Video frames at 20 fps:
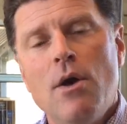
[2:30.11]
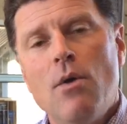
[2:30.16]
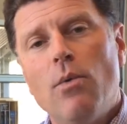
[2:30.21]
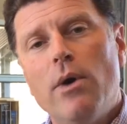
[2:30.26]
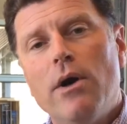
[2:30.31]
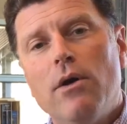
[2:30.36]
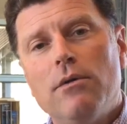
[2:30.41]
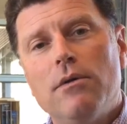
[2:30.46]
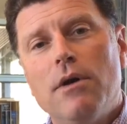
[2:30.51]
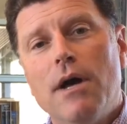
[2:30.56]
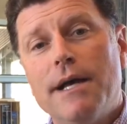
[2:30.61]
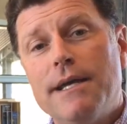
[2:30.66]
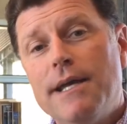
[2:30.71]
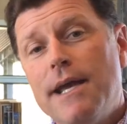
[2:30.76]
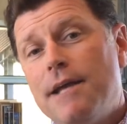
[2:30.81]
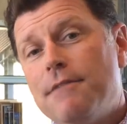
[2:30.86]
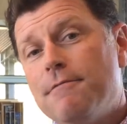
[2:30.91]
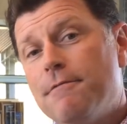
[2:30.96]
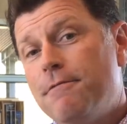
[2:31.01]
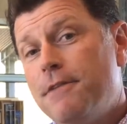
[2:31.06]
Well,
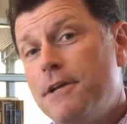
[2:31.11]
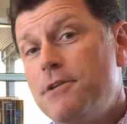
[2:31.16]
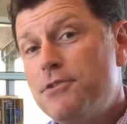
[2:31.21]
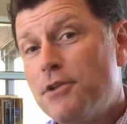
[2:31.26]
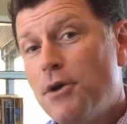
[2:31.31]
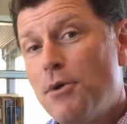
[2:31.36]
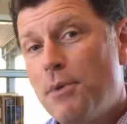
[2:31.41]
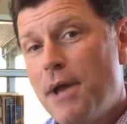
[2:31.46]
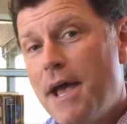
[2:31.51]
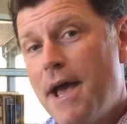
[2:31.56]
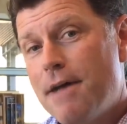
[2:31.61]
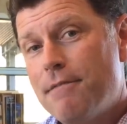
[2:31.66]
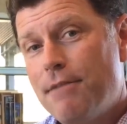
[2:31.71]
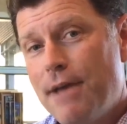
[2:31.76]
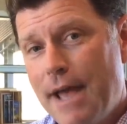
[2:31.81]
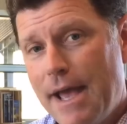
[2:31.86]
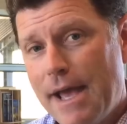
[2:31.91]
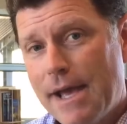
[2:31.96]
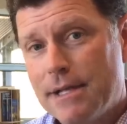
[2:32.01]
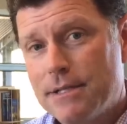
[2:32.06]
again, fish don't have
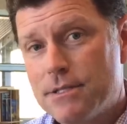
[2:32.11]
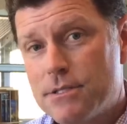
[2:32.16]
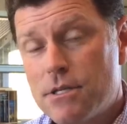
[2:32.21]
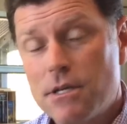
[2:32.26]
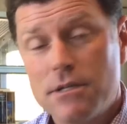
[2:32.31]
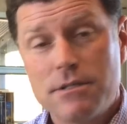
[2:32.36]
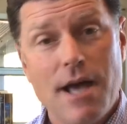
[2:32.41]
hands.